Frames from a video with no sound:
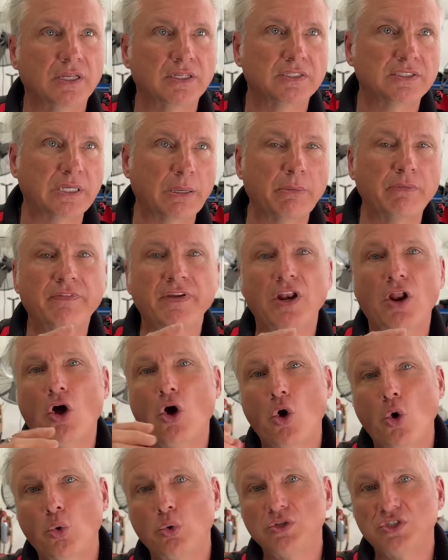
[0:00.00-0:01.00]
some of it
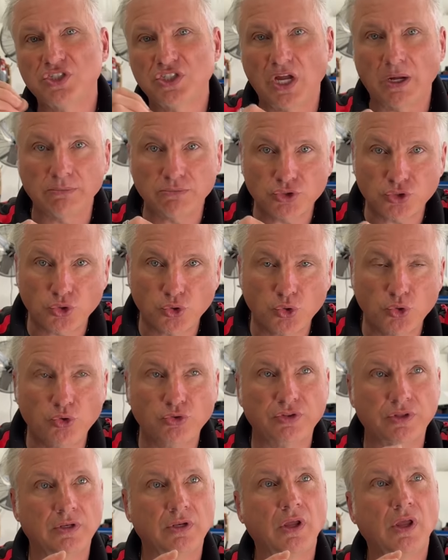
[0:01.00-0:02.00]
holds some
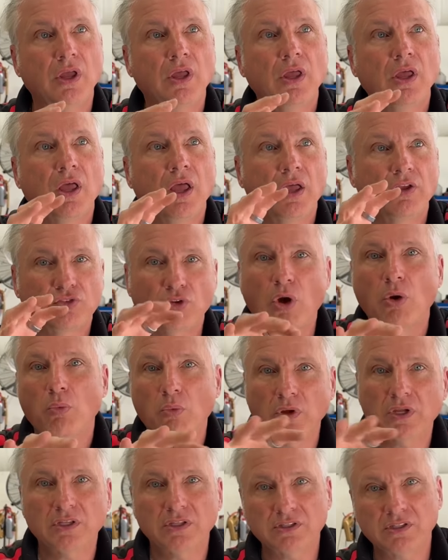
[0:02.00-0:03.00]
truth, and so
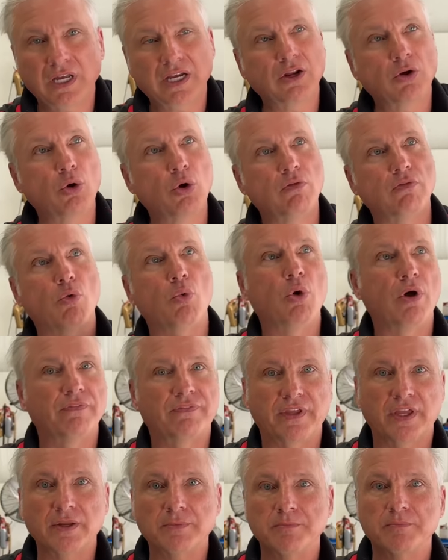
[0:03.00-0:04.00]
we'll kind of go over one
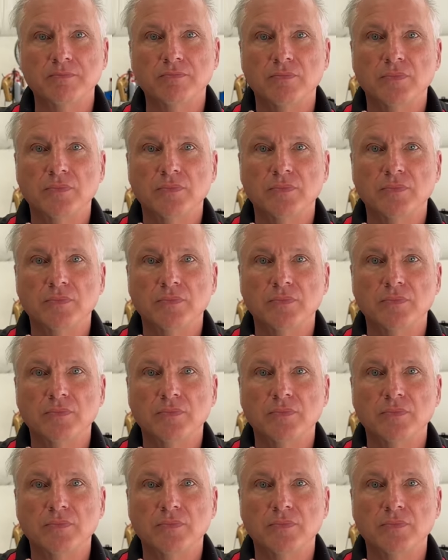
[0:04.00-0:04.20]
thing.